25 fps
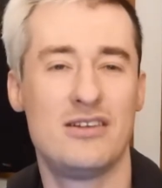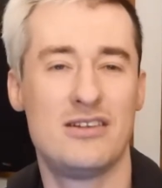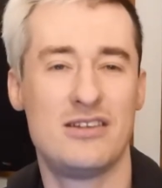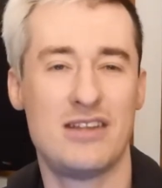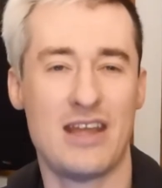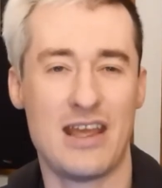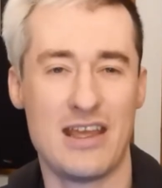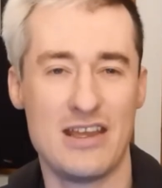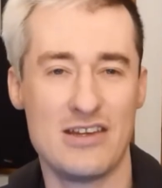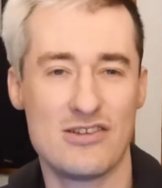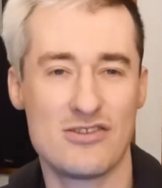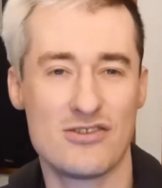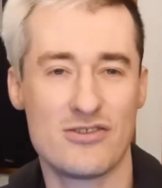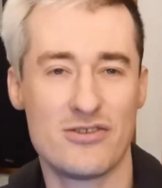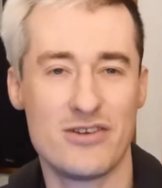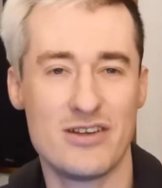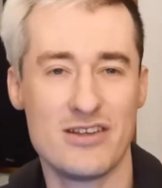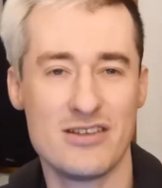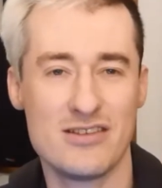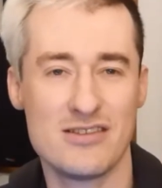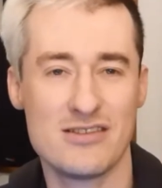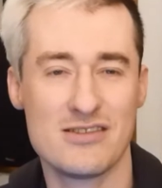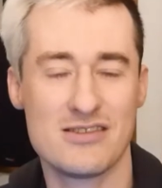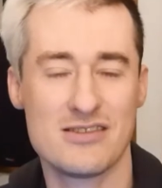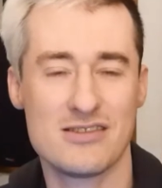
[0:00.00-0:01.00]

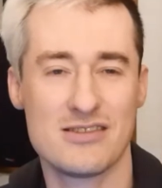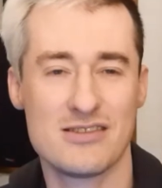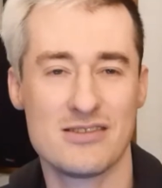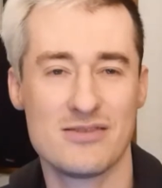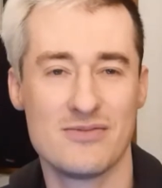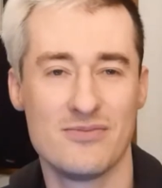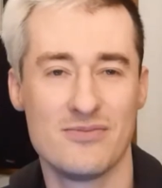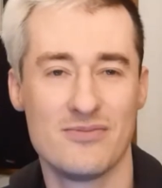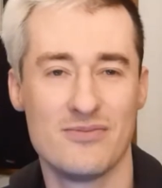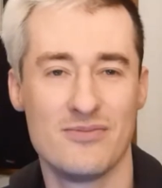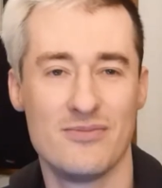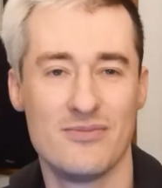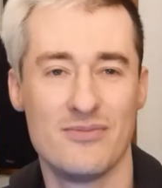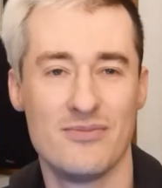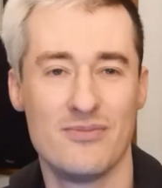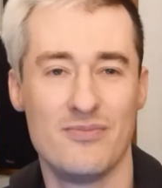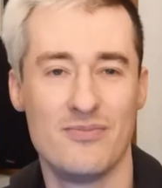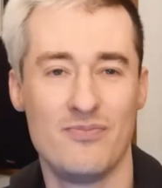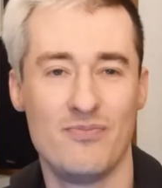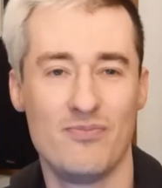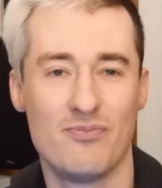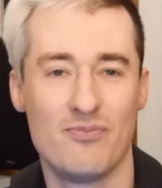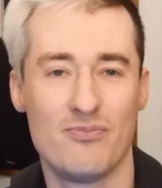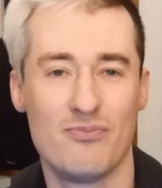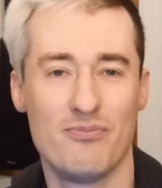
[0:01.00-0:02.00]
dangerous,
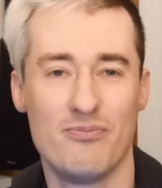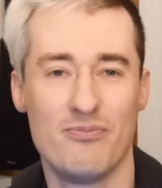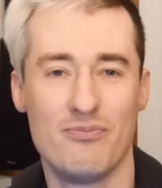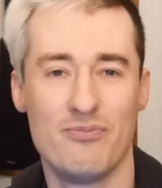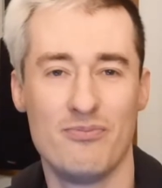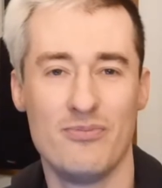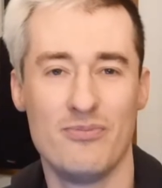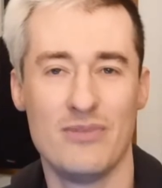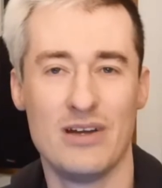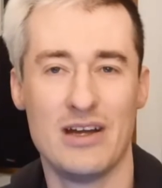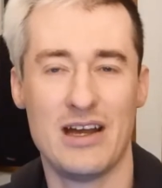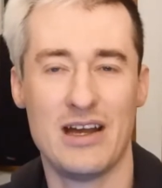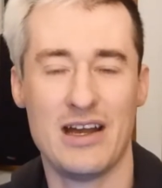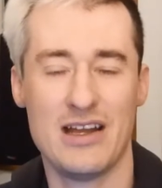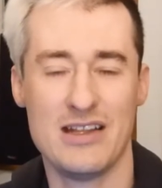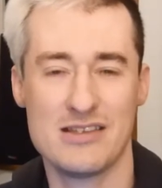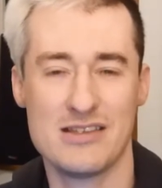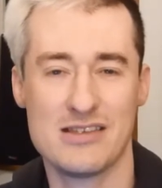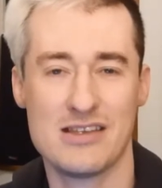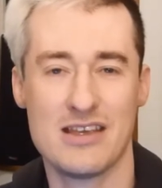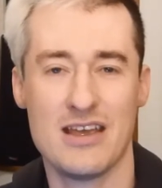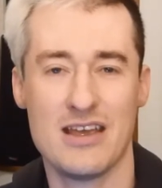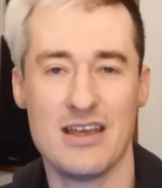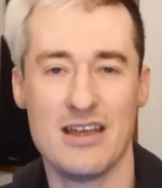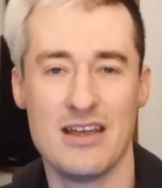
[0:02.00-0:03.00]
I'd
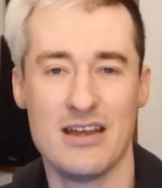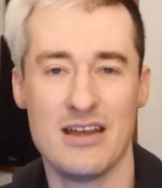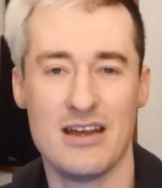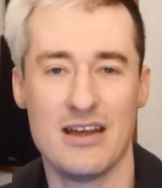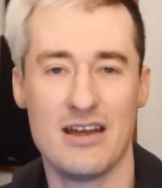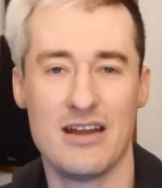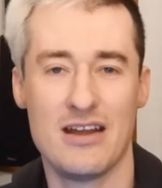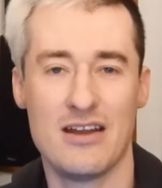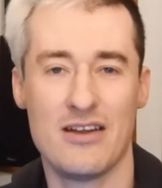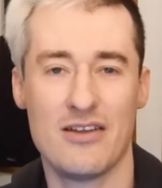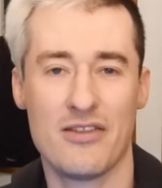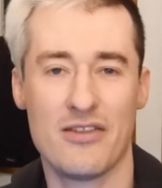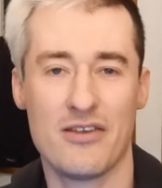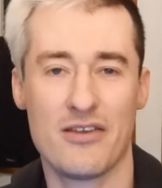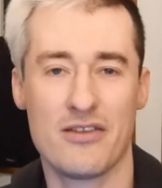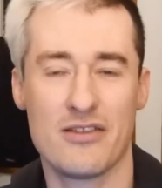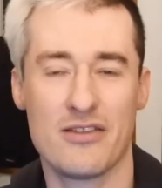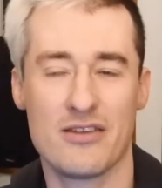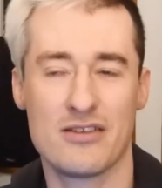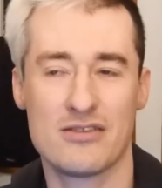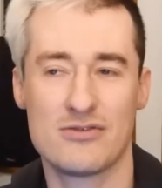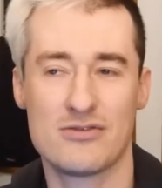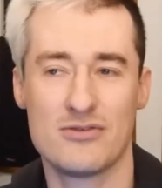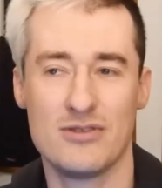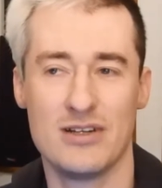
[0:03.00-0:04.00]
say, and nothing
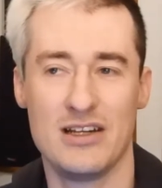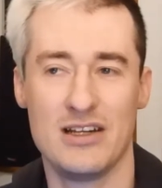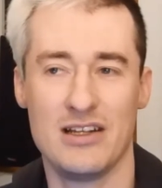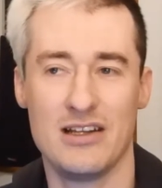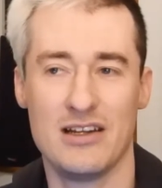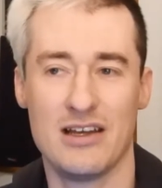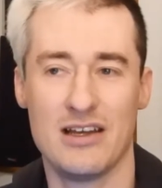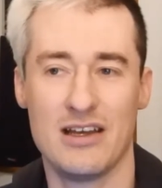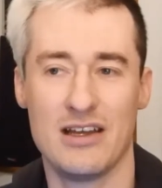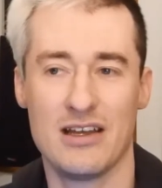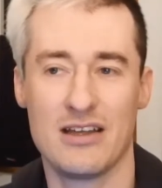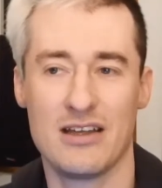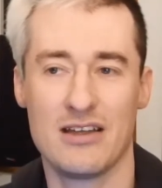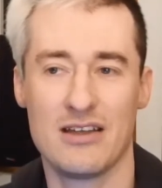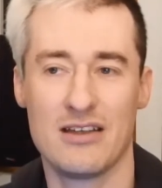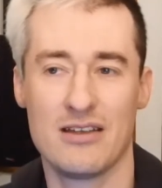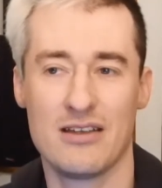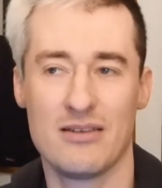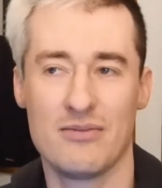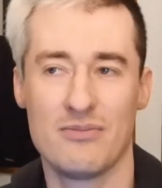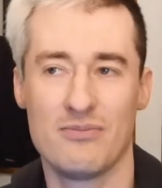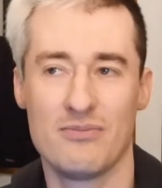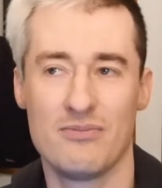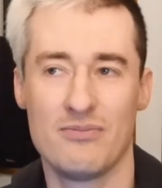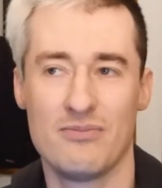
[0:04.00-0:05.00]
that's really like
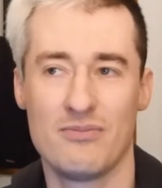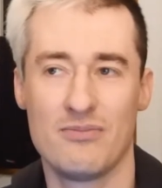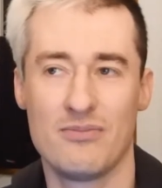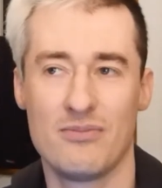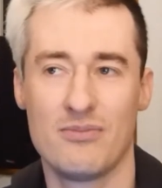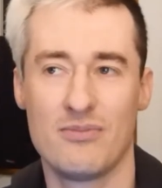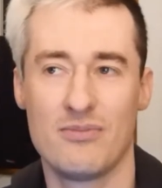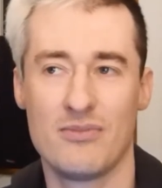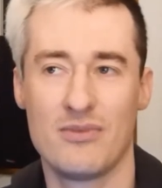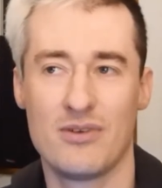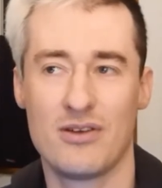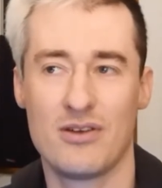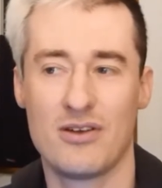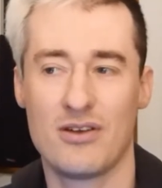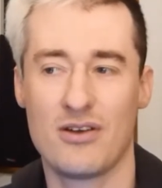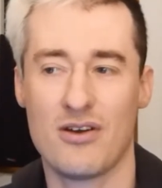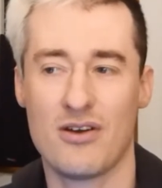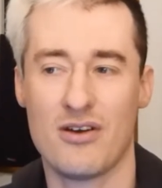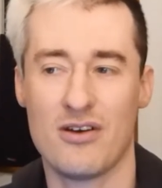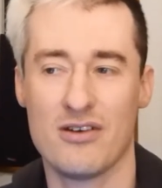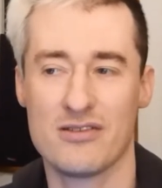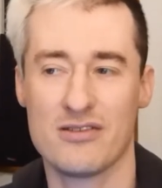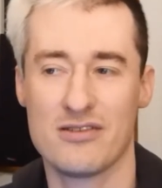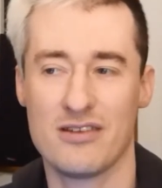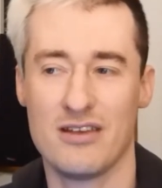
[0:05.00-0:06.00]

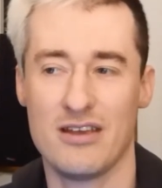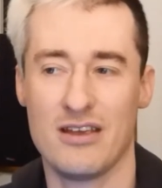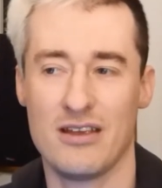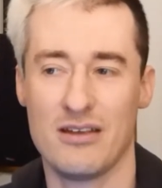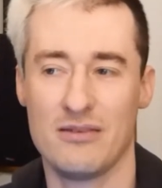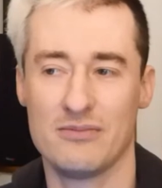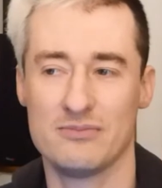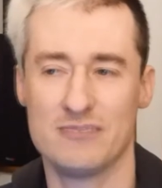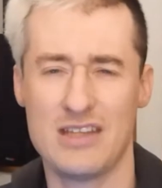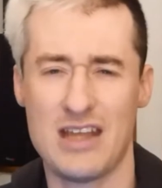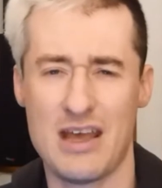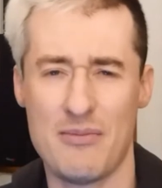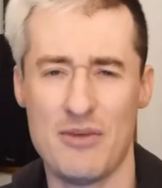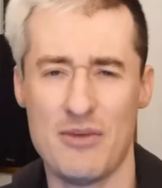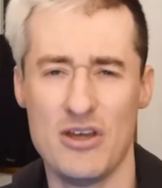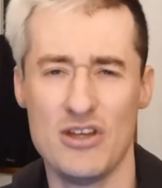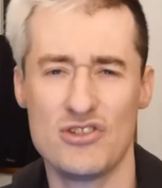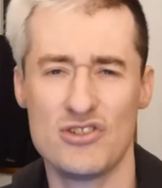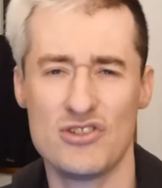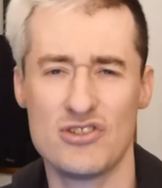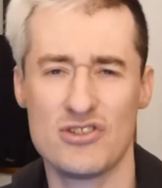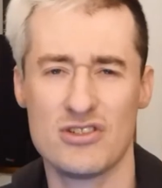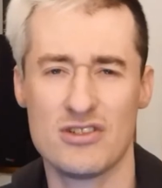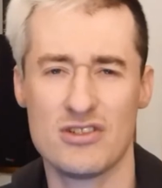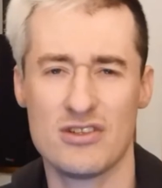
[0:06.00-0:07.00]
causing
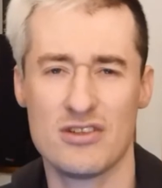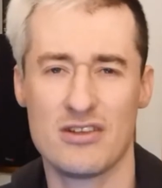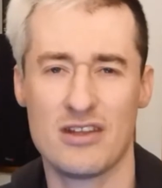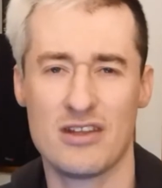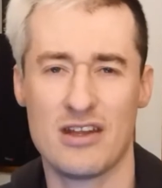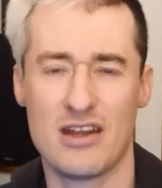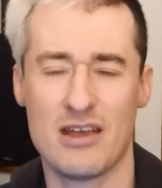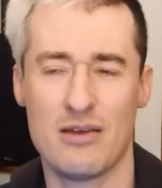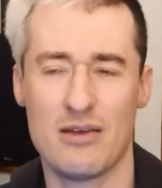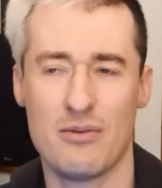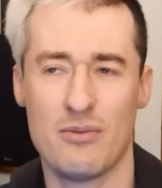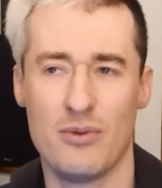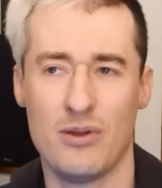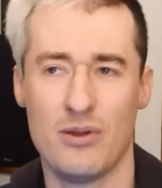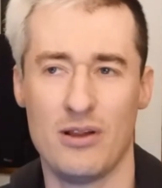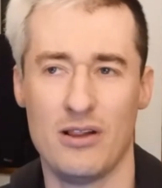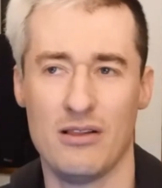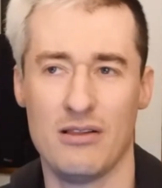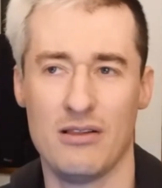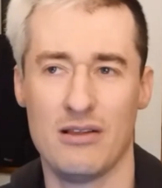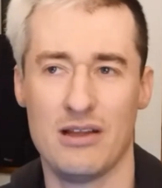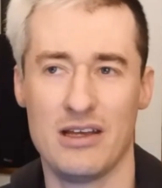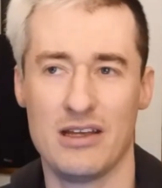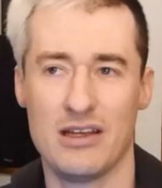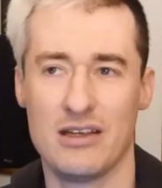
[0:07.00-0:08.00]
damage that I
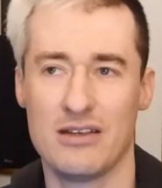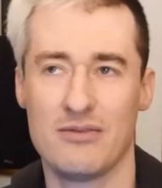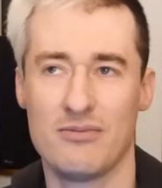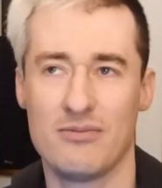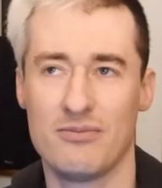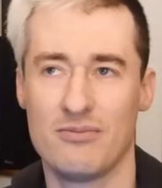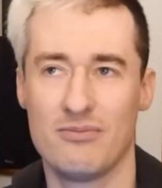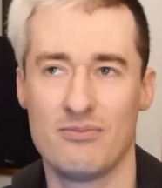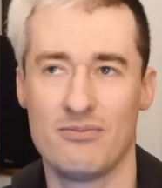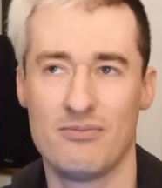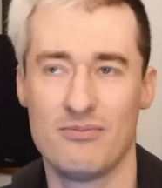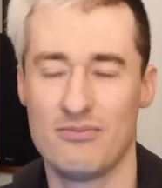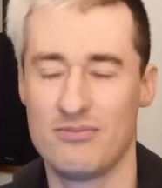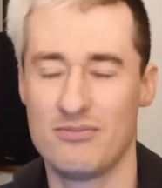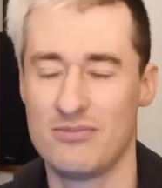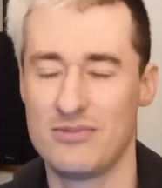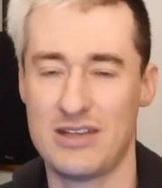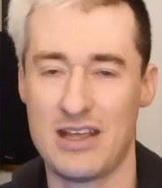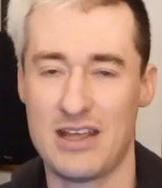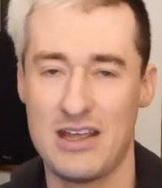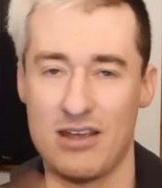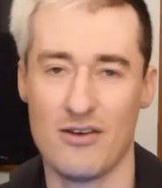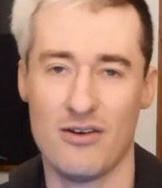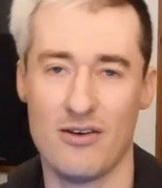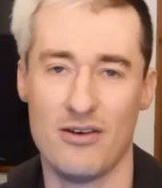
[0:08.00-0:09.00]
will like
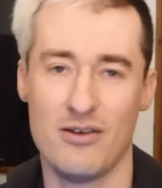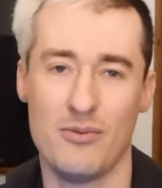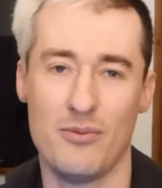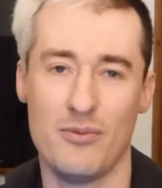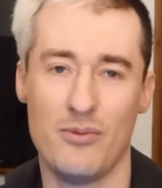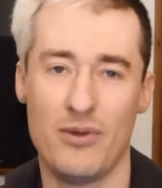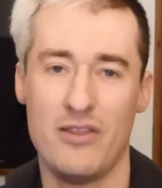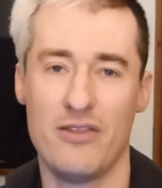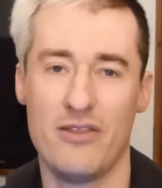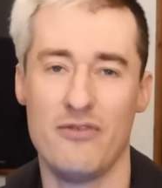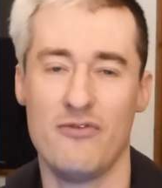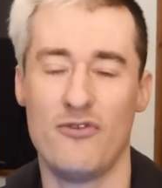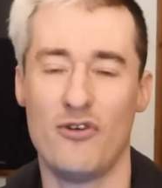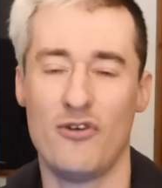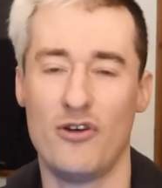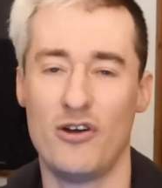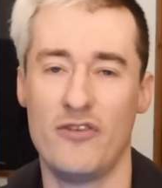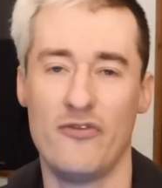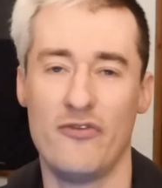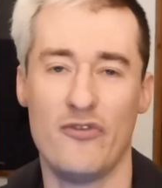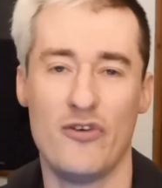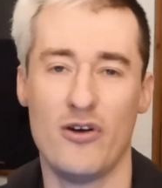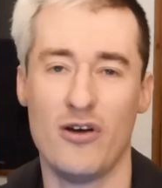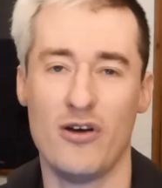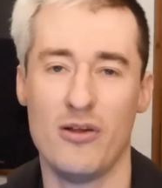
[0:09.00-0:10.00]
take on with
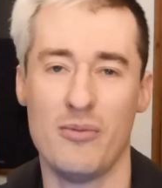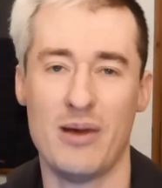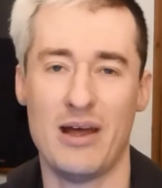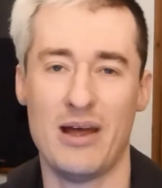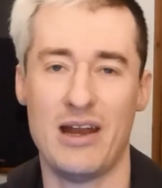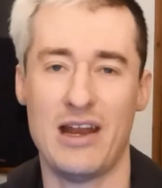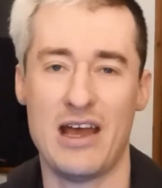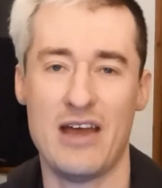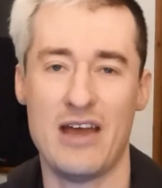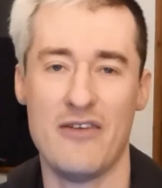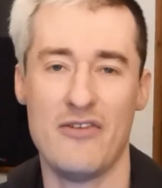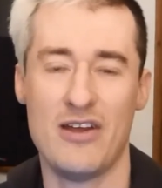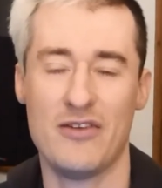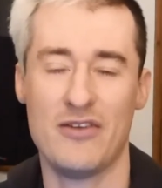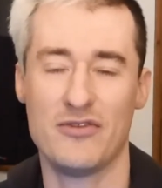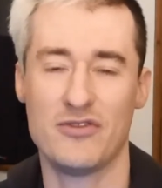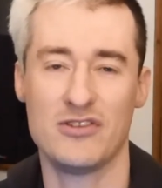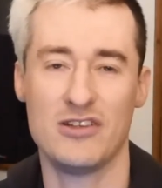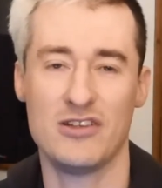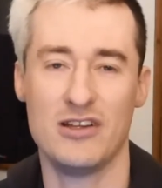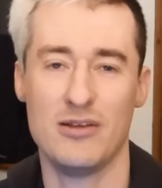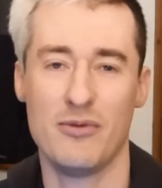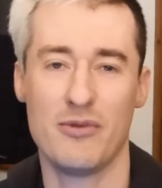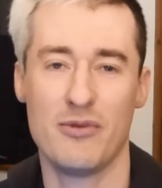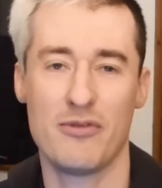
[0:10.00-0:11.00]
for all my life and have to
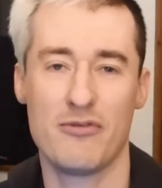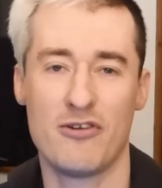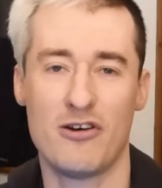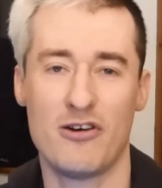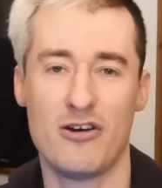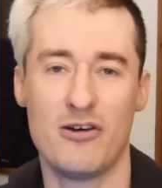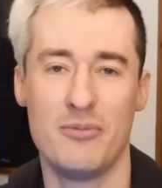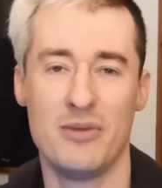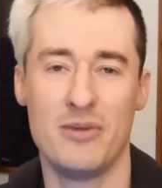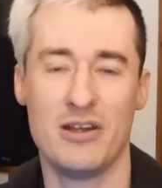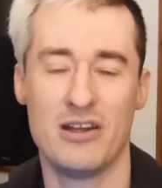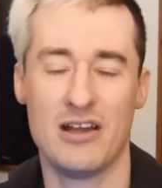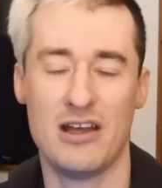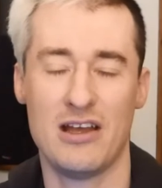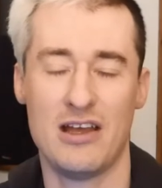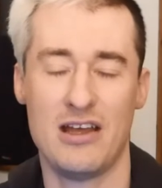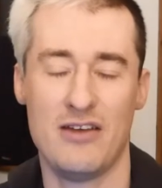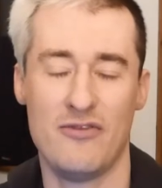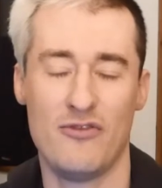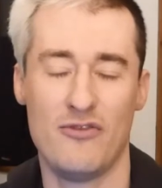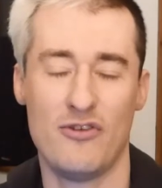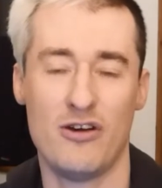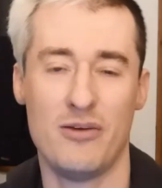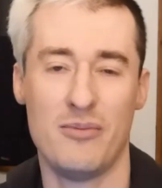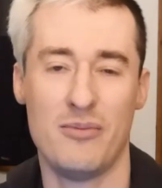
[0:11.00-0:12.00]
deal with for all
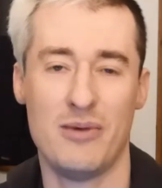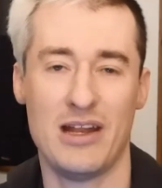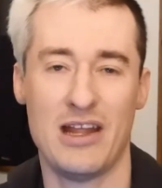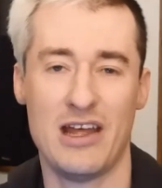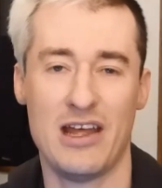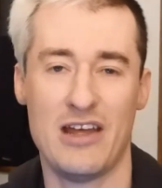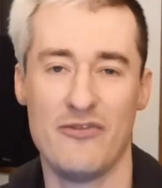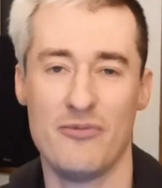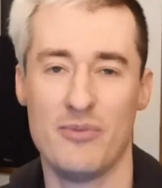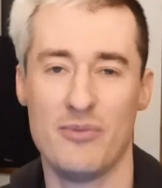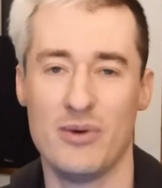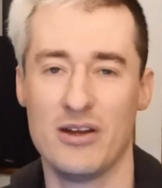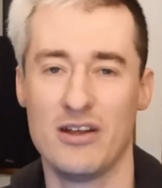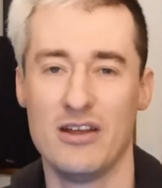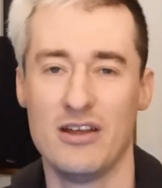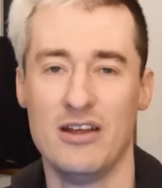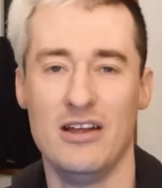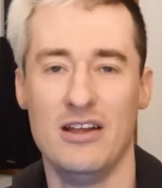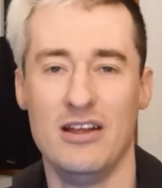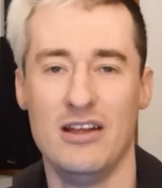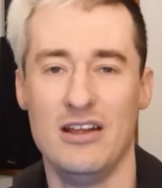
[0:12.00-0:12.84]
my life. But